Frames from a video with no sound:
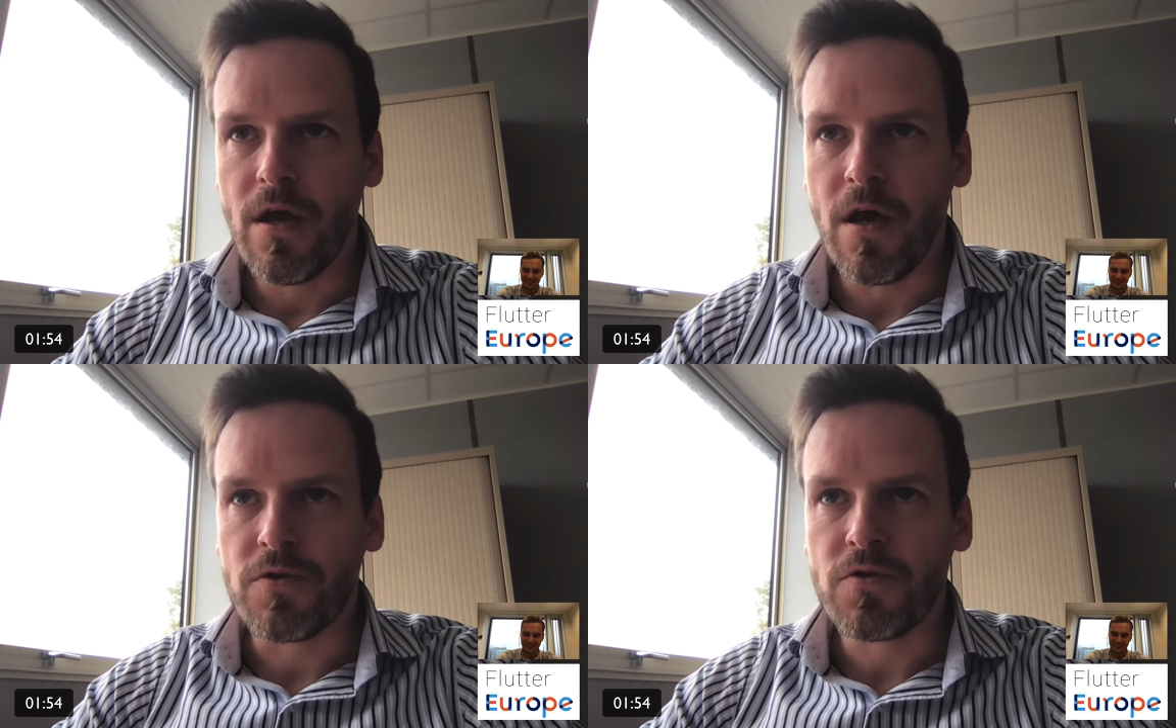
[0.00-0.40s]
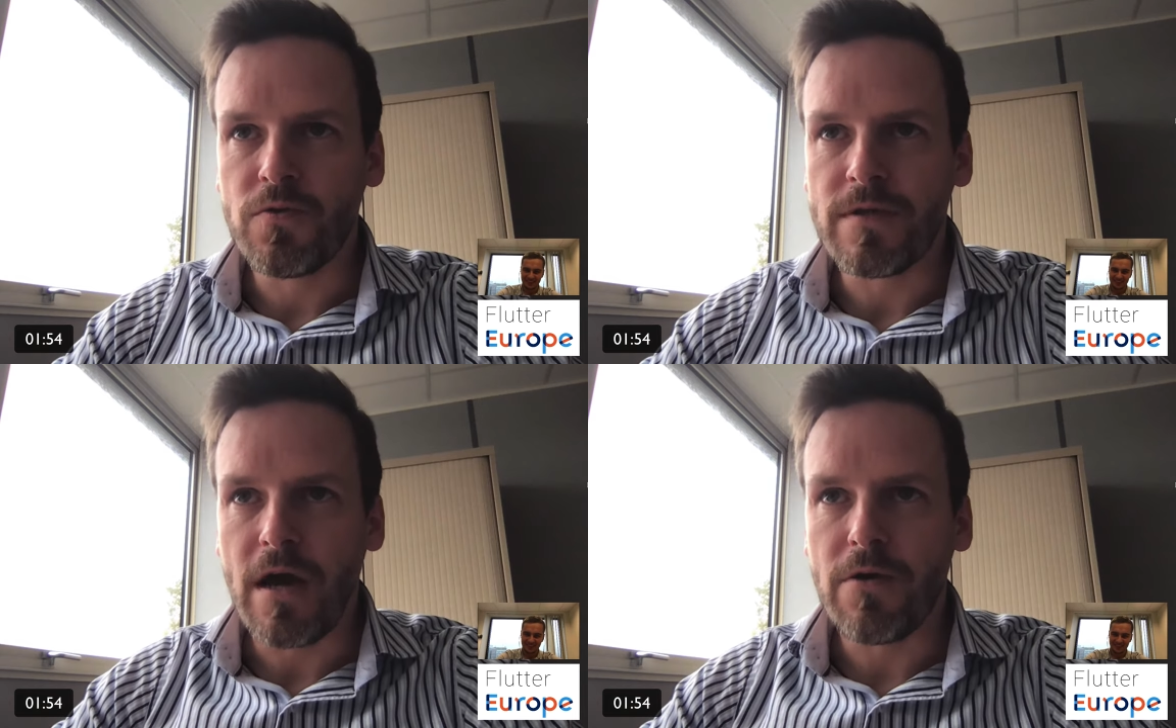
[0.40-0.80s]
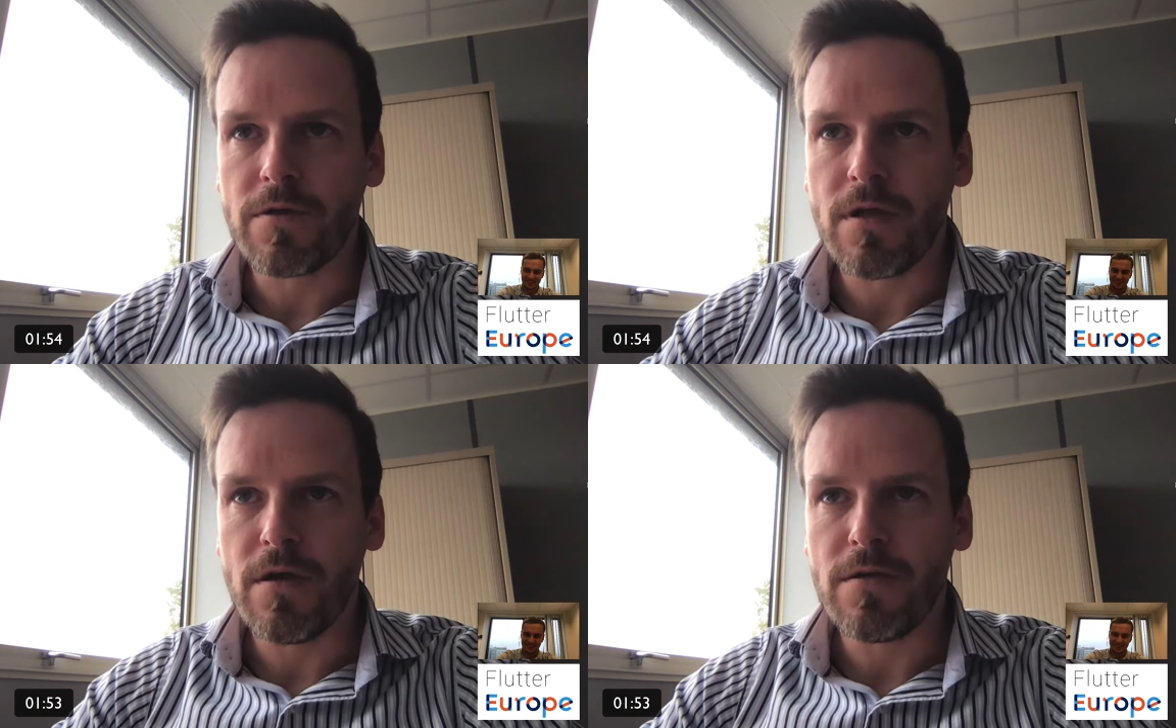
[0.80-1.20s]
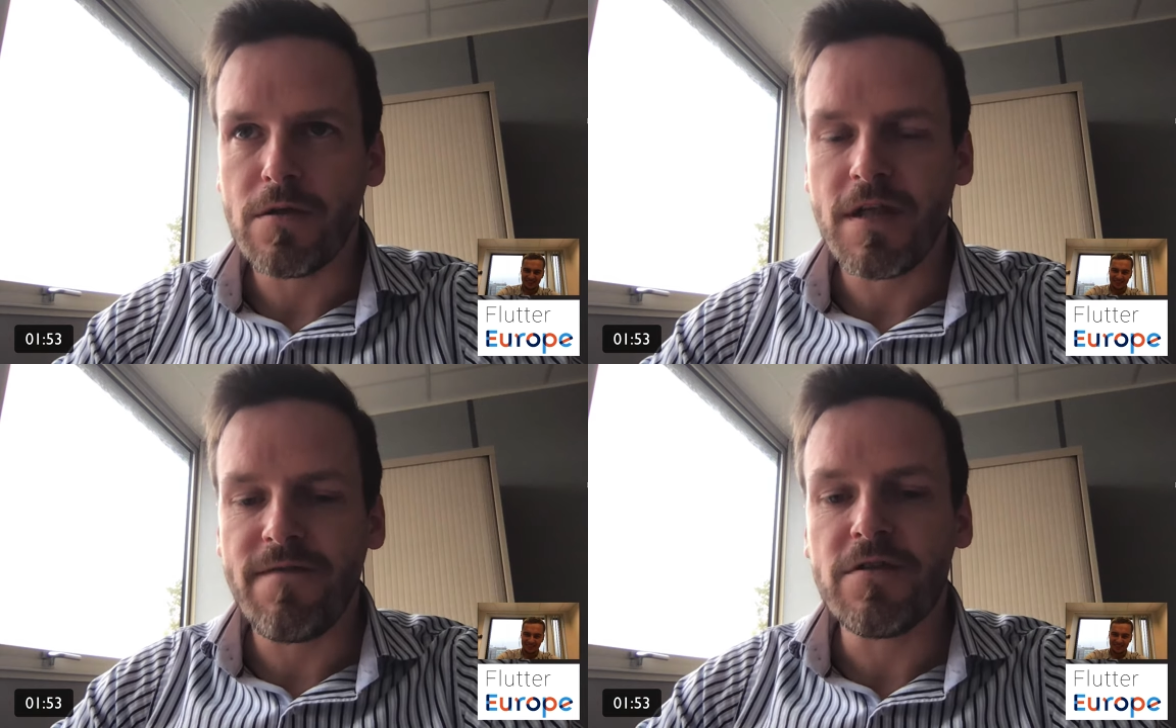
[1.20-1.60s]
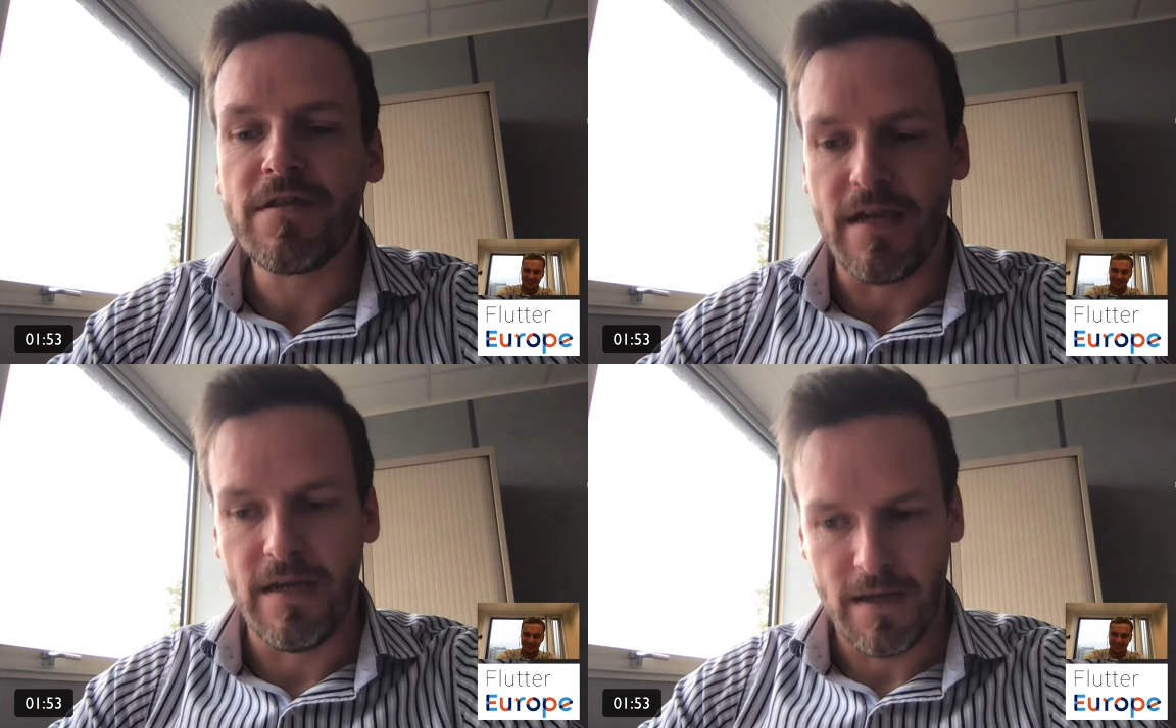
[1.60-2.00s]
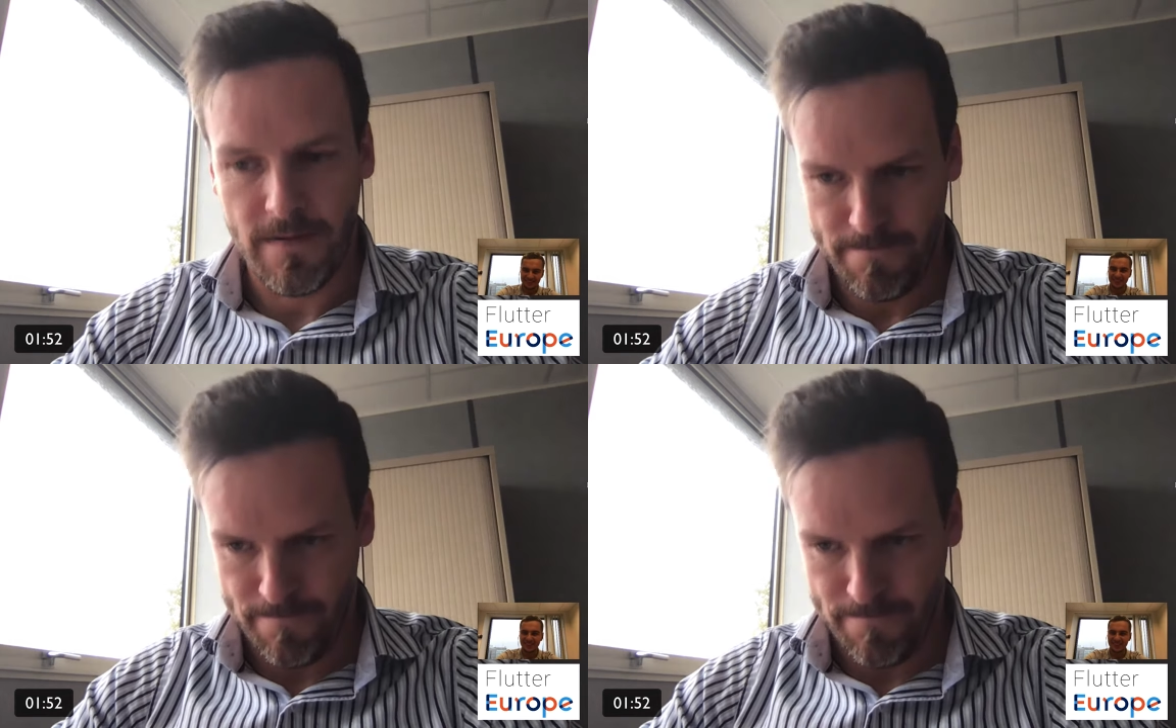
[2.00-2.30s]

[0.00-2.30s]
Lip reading: 2017.